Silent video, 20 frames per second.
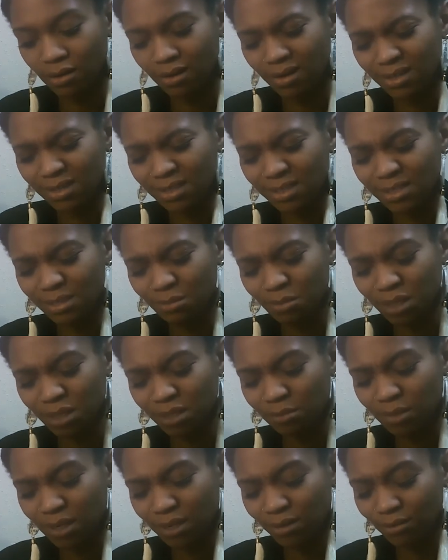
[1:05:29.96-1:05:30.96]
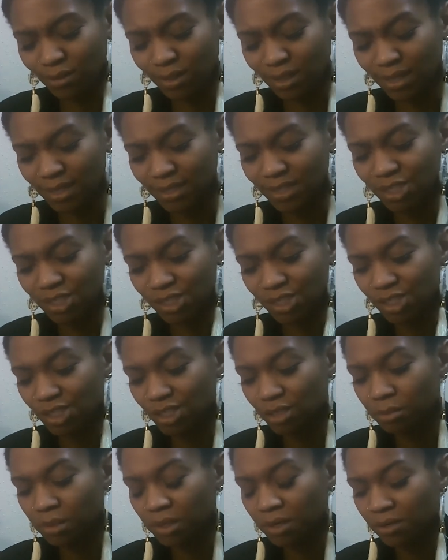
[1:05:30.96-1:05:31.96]
it's something about a
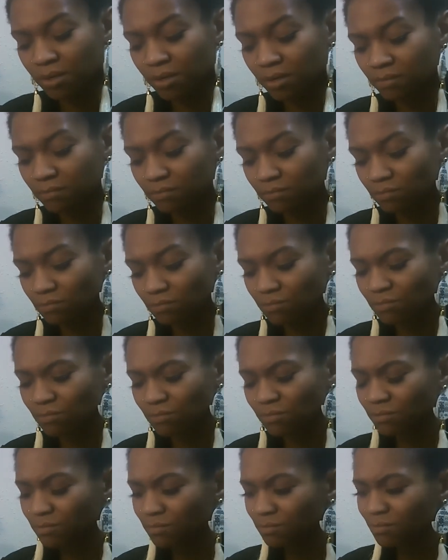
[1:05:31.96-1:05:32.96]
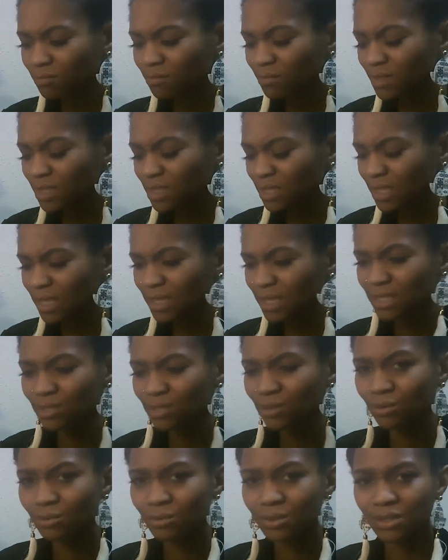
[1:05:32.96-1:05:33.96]
relationship here that's
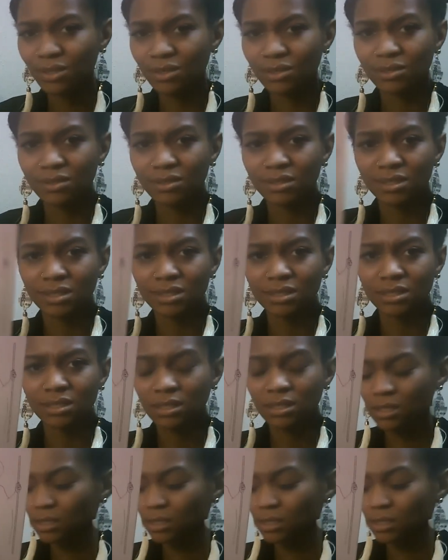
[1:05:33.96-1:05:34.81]
going on